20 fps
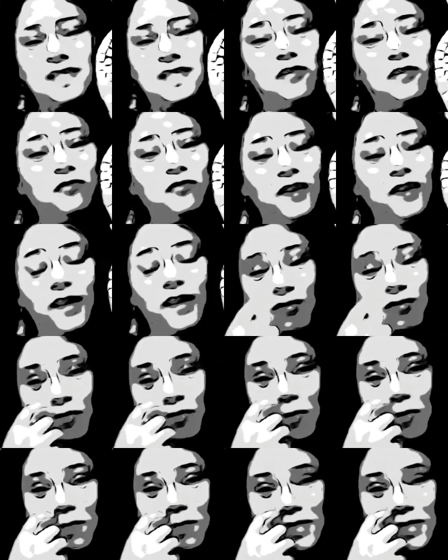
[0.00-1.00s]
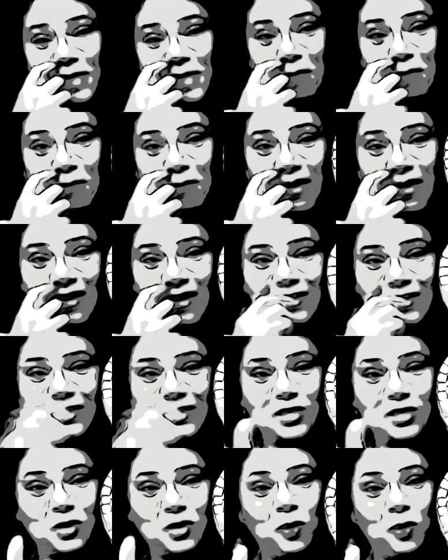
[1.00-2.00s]
somewhere from some
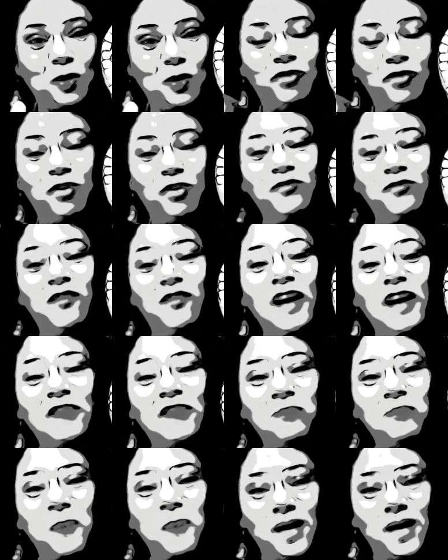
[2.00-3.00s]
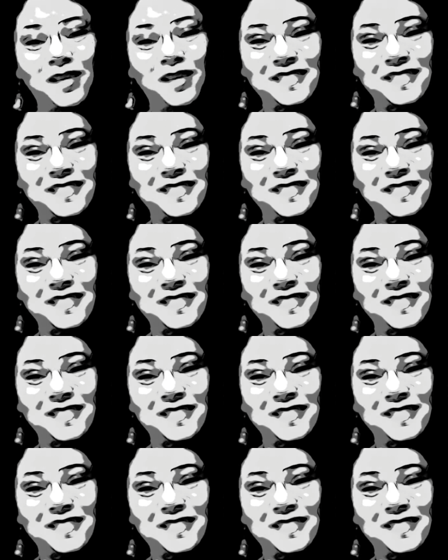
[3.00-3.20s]
store for $5.